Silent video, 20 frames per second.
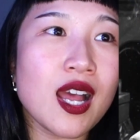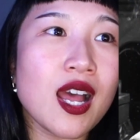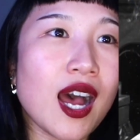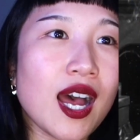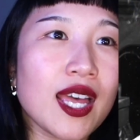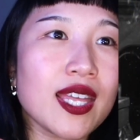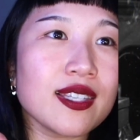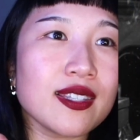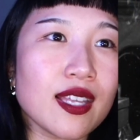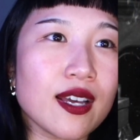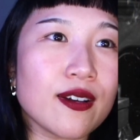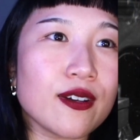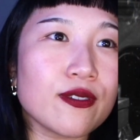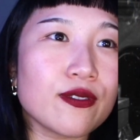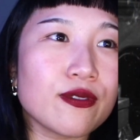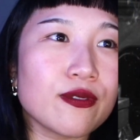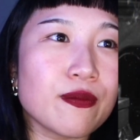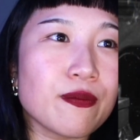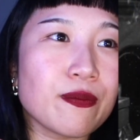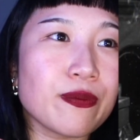I
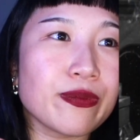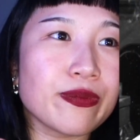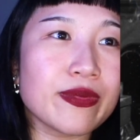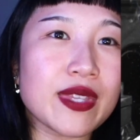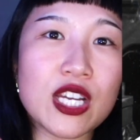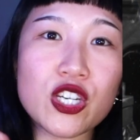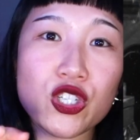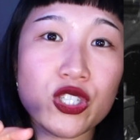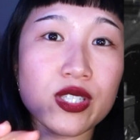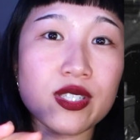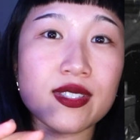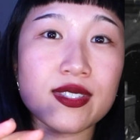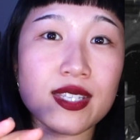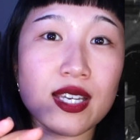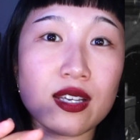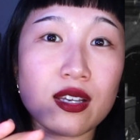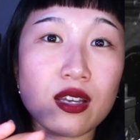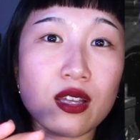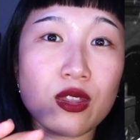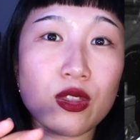love that she is
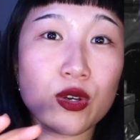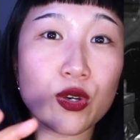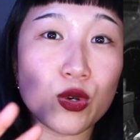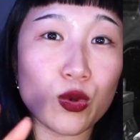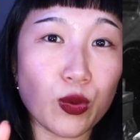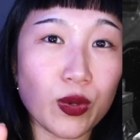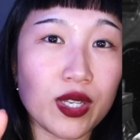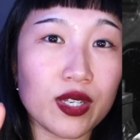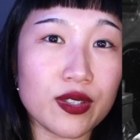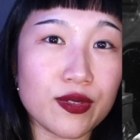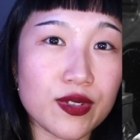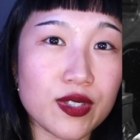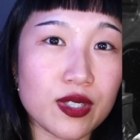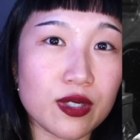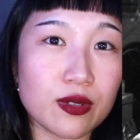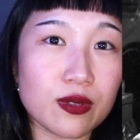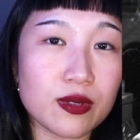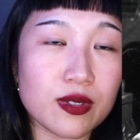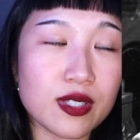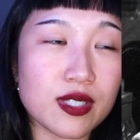like the queen of
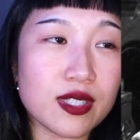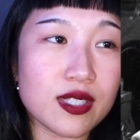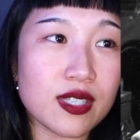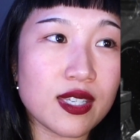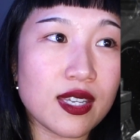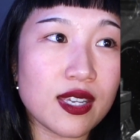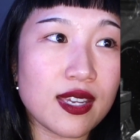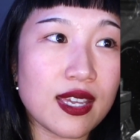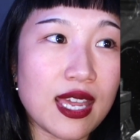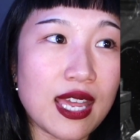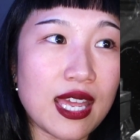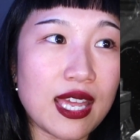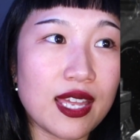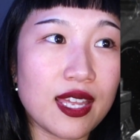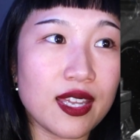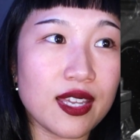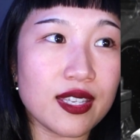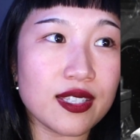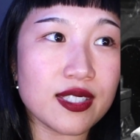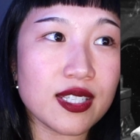suits,
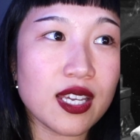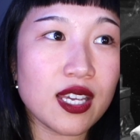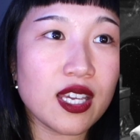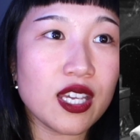and